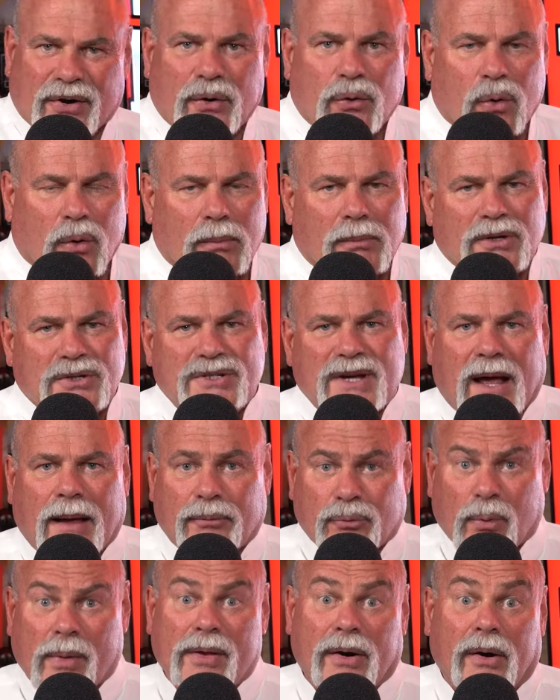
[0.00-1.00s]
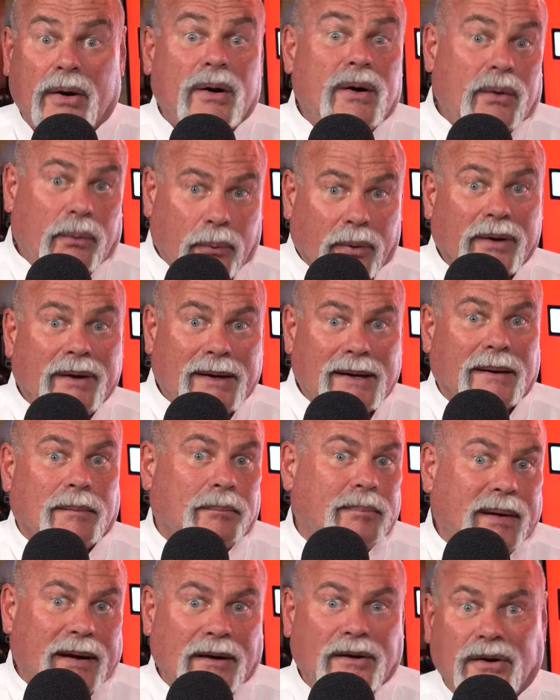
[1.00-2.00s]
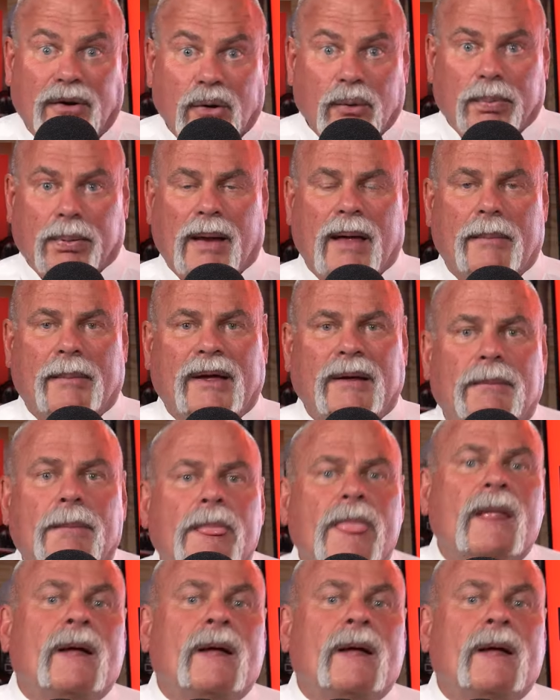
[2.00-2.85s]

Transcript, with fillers: their normal jobs where they're really getting paid to do plumbing